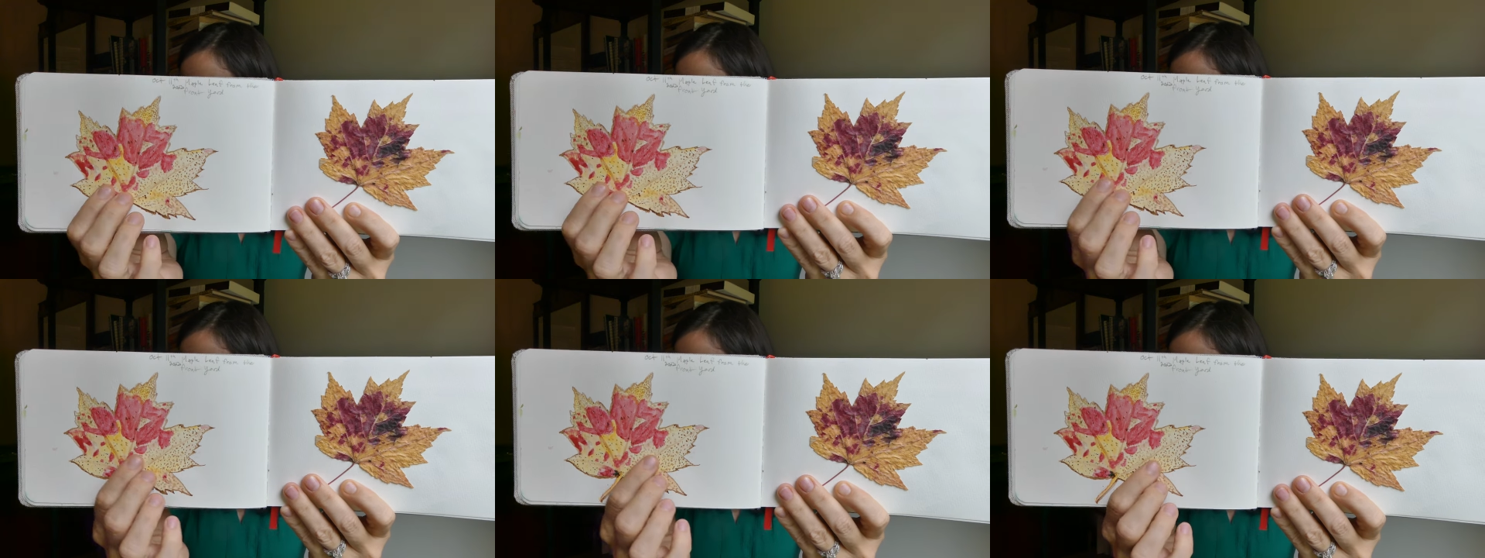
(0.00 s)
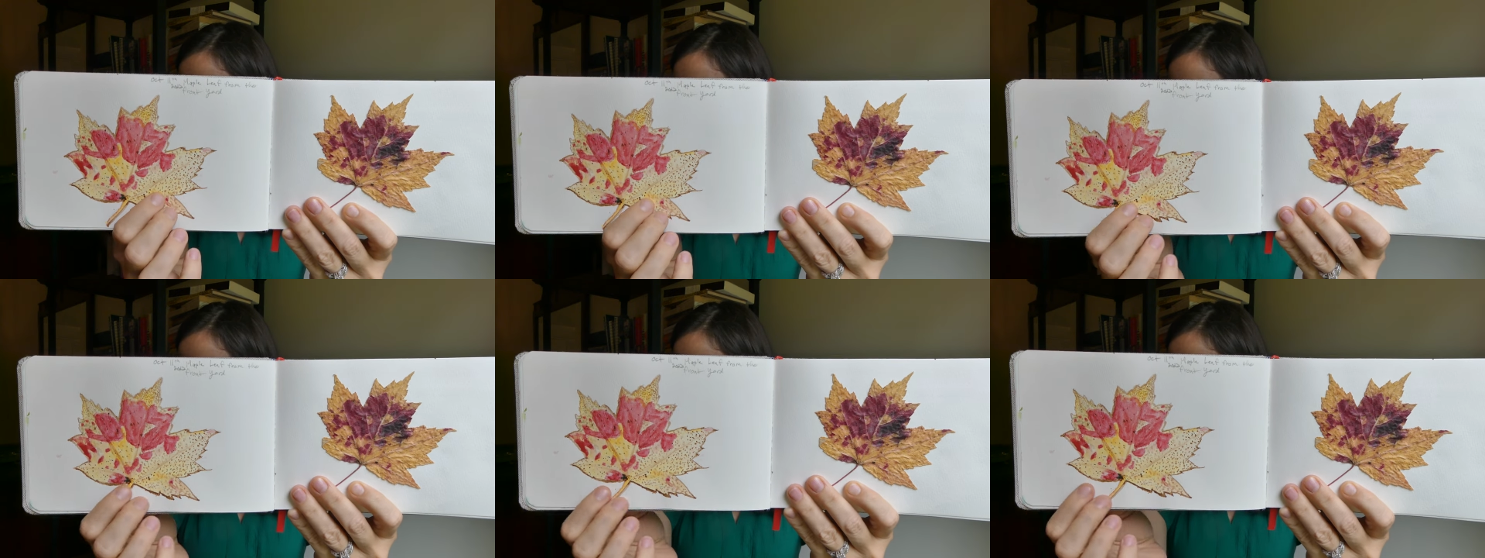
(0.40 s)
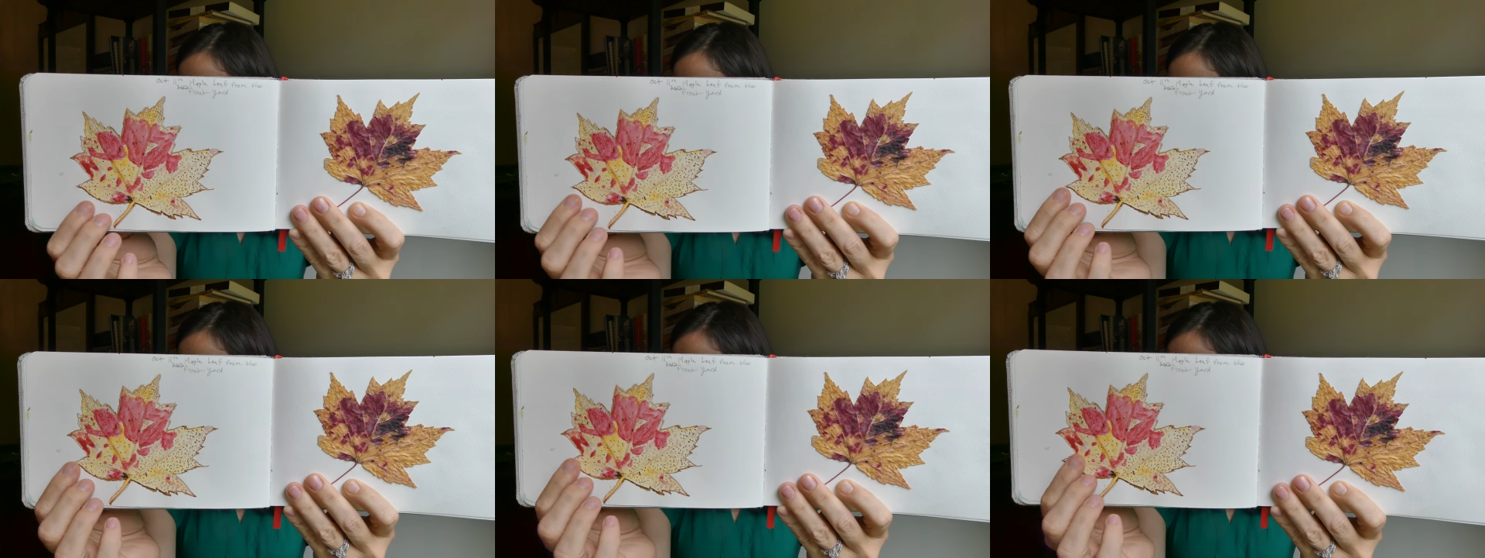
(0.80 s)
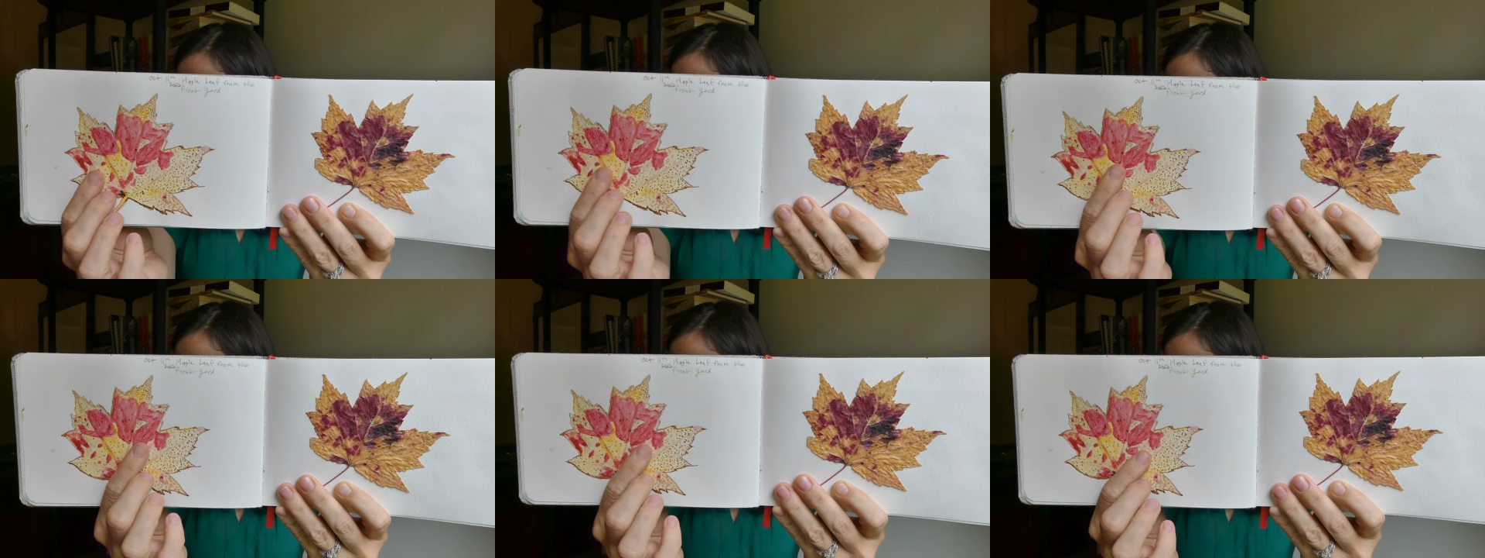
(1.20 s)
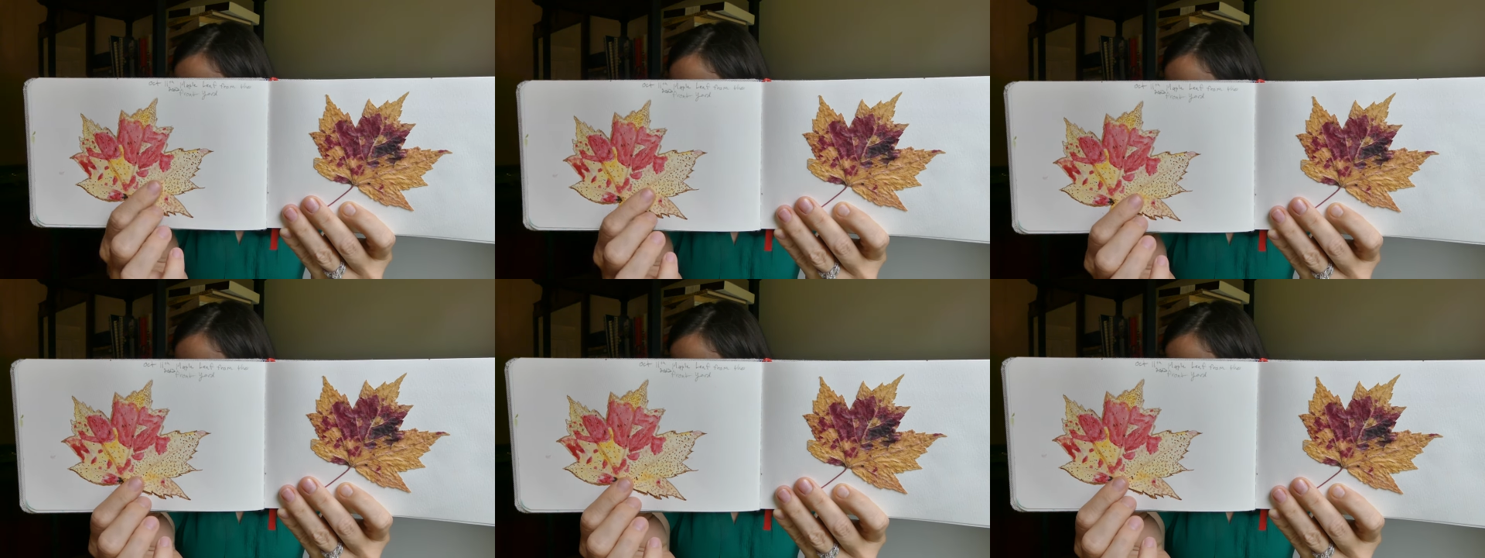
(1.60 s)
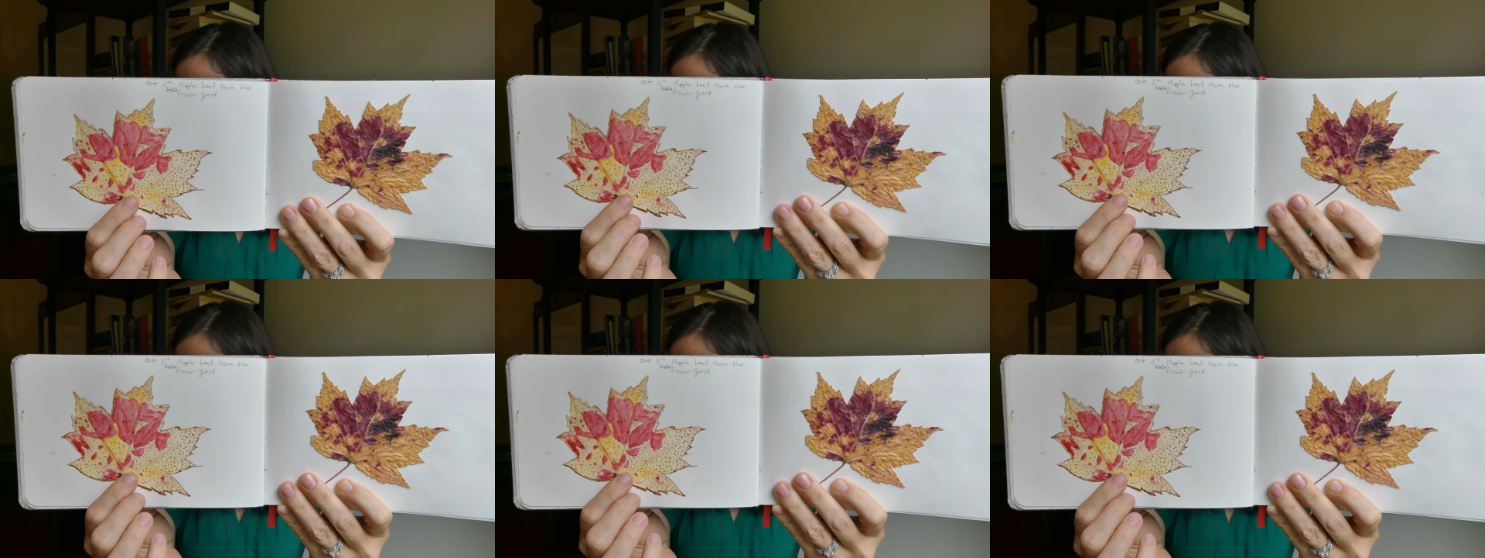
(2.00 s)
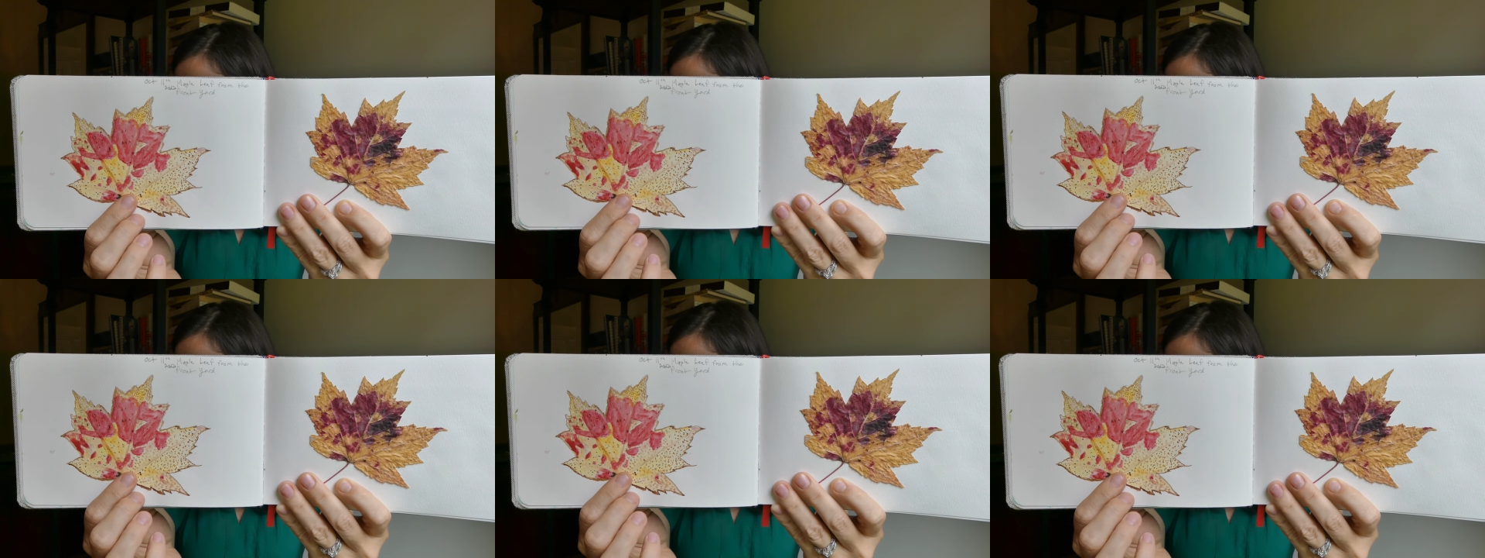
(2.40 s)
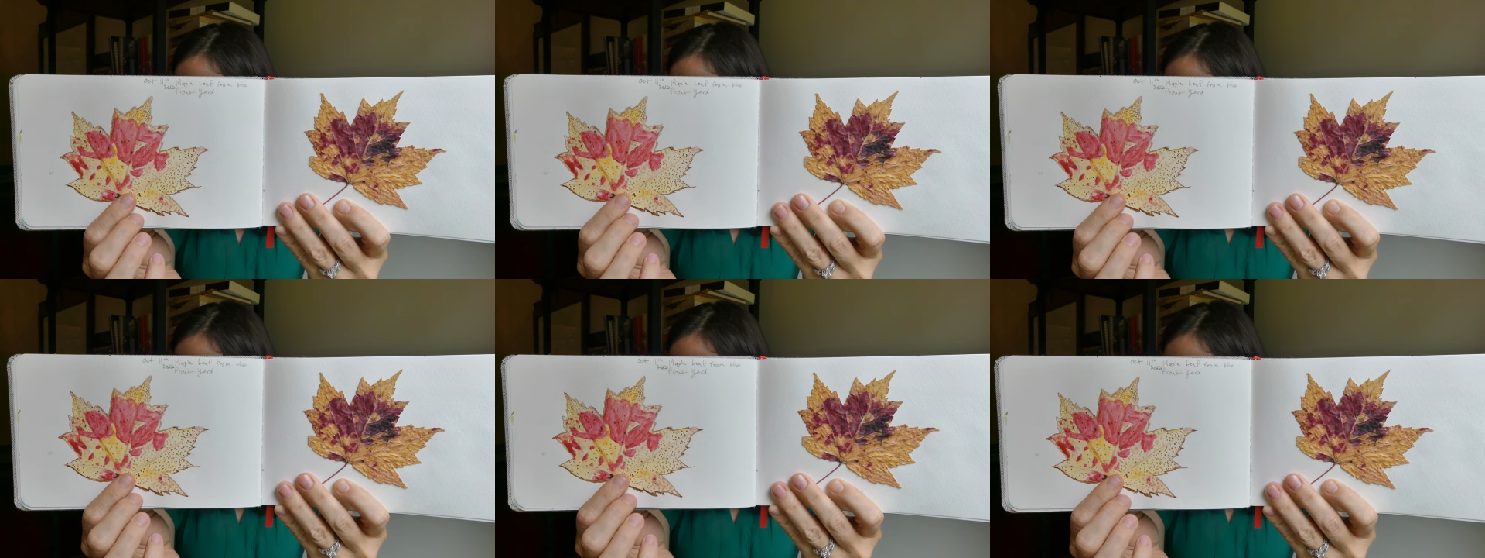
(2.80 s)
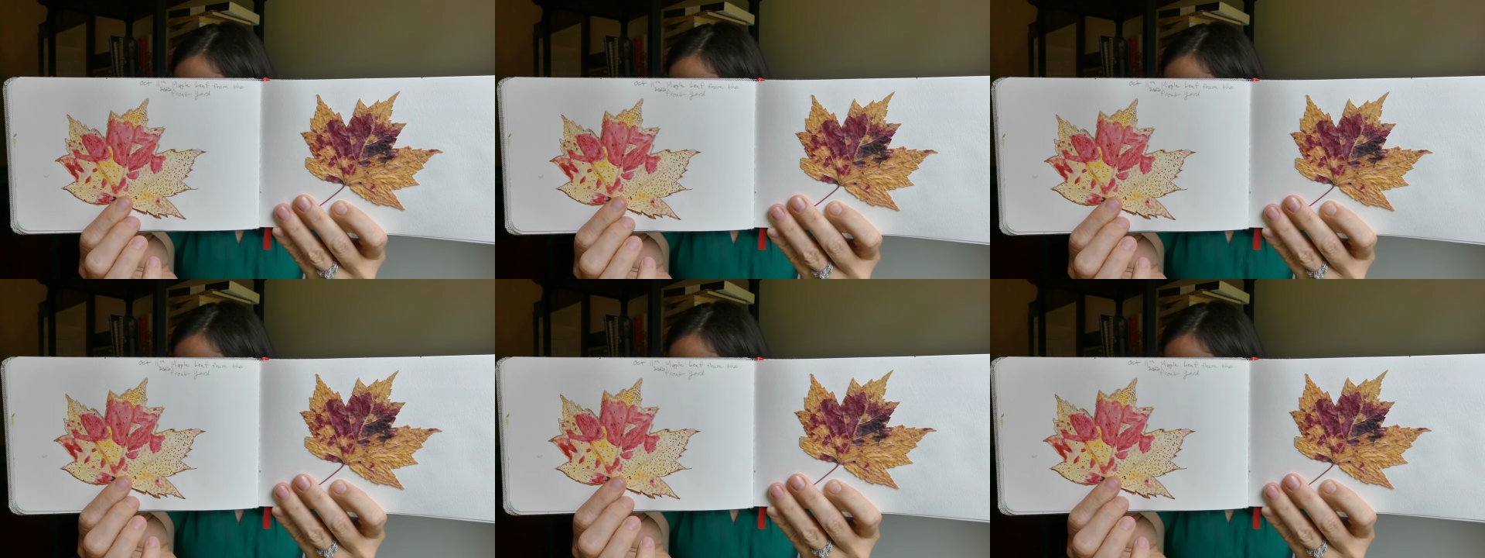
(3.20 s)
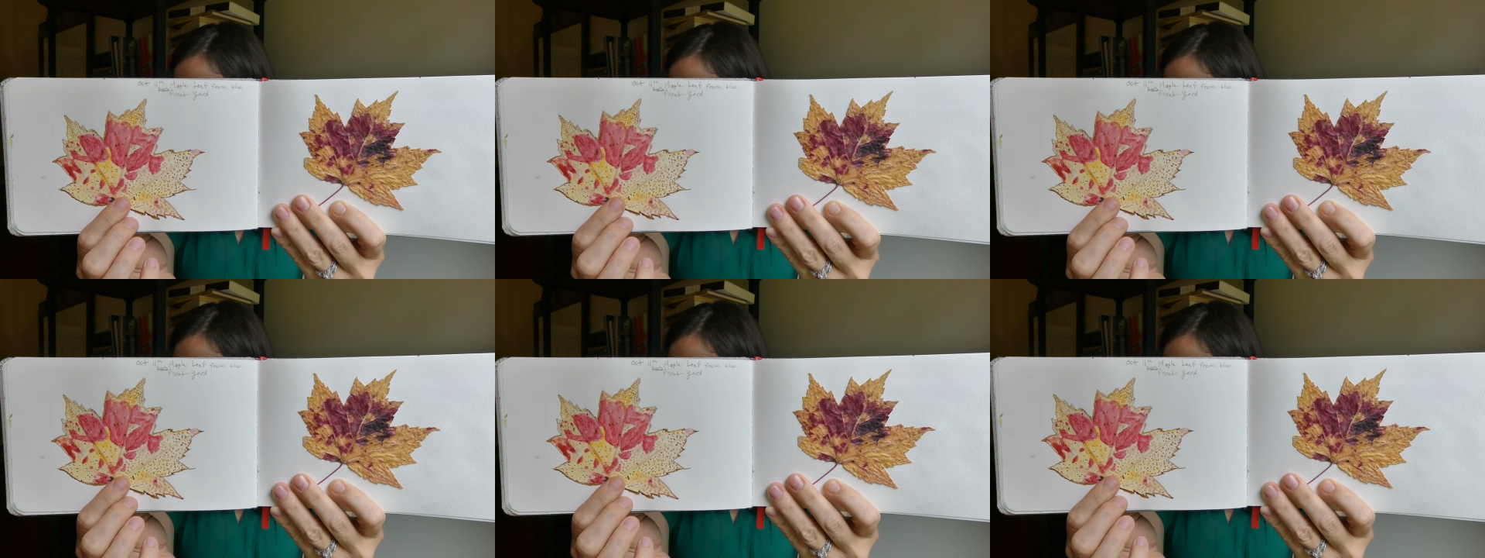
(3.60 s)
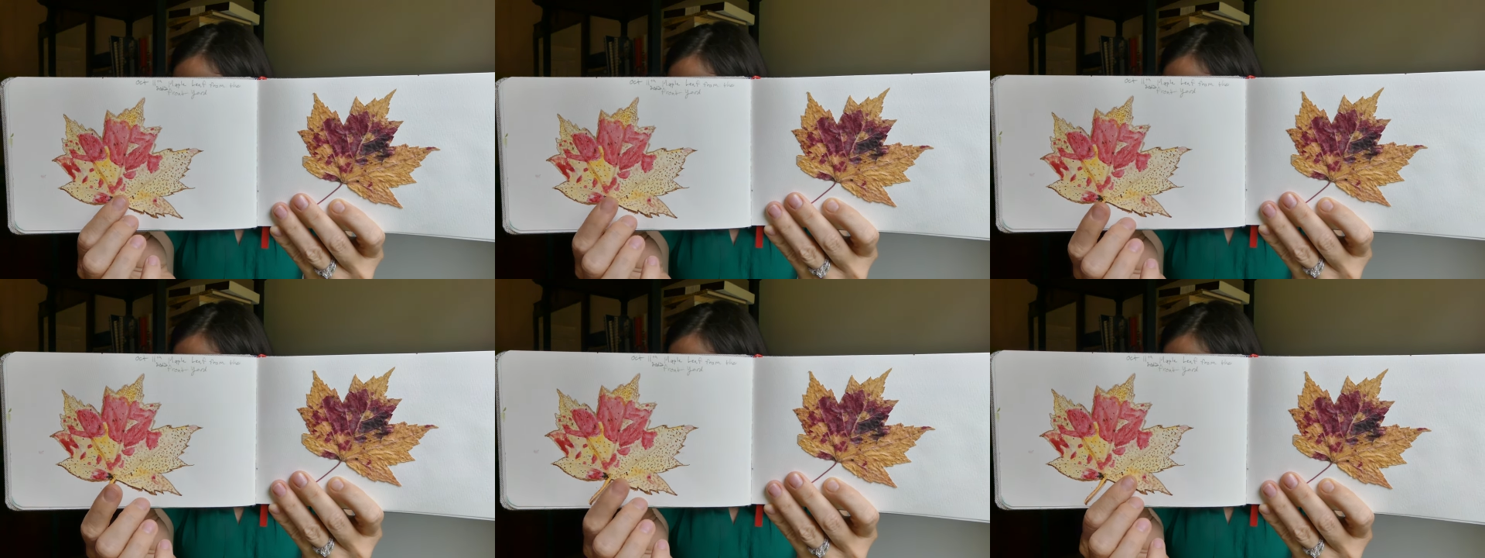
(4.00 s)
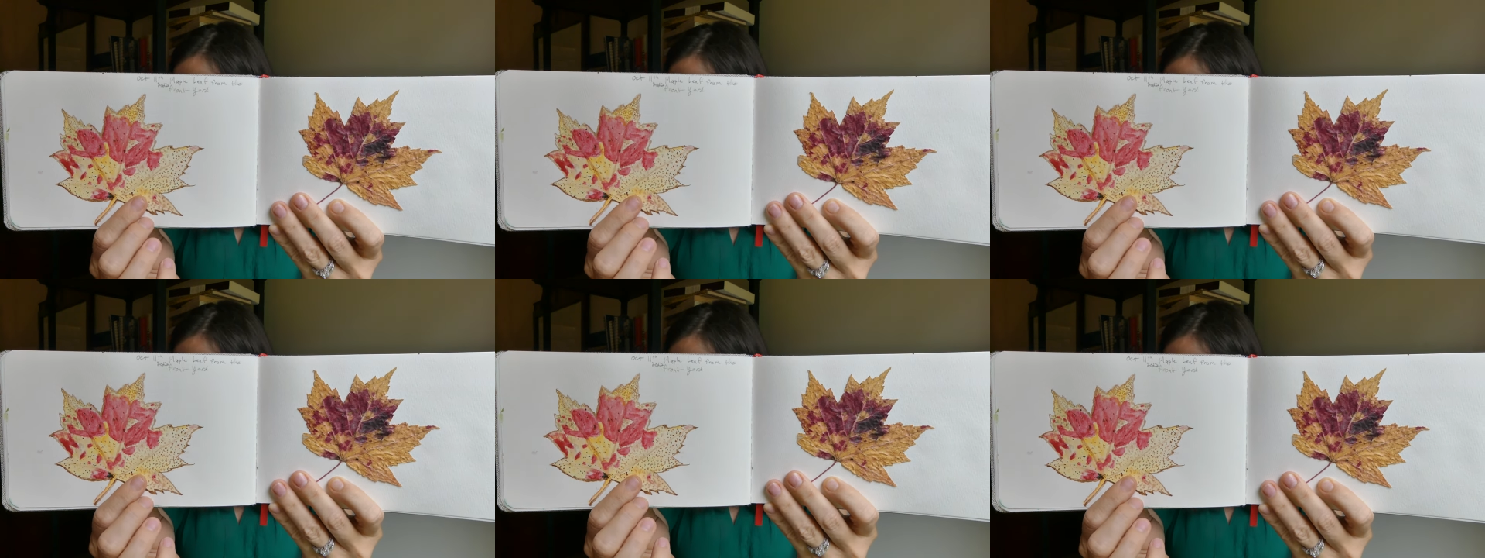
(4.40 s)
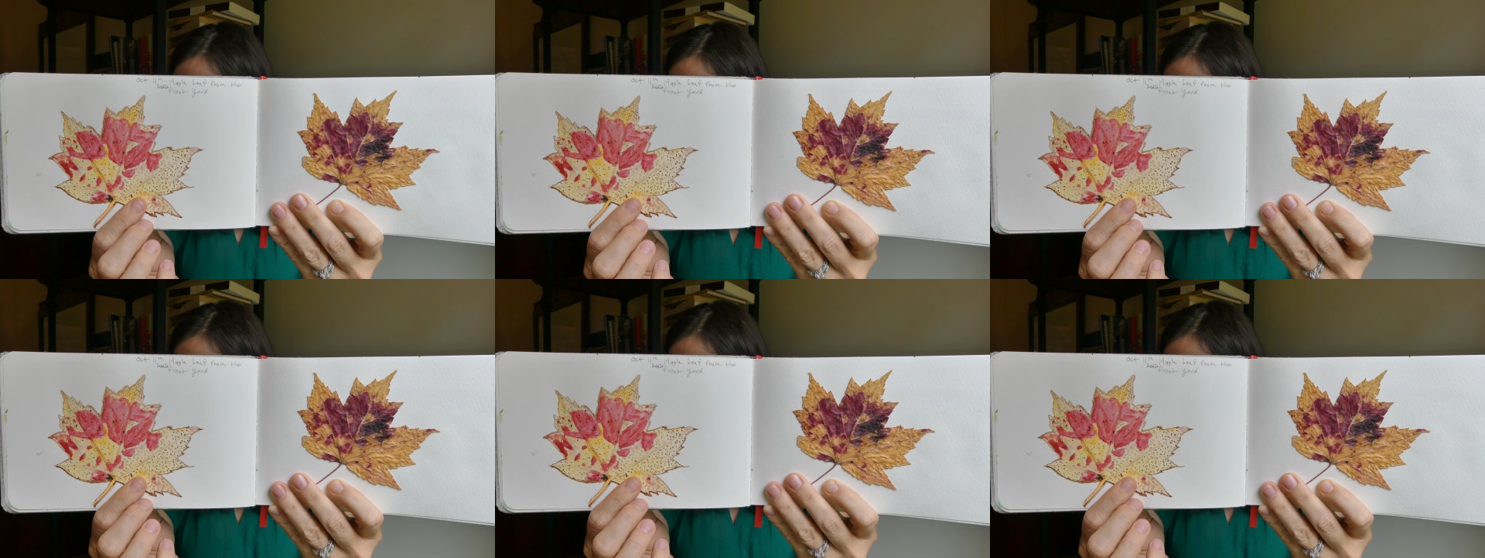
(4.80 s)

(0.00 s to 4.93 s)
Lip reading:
No face is visible, so there are no lips to read.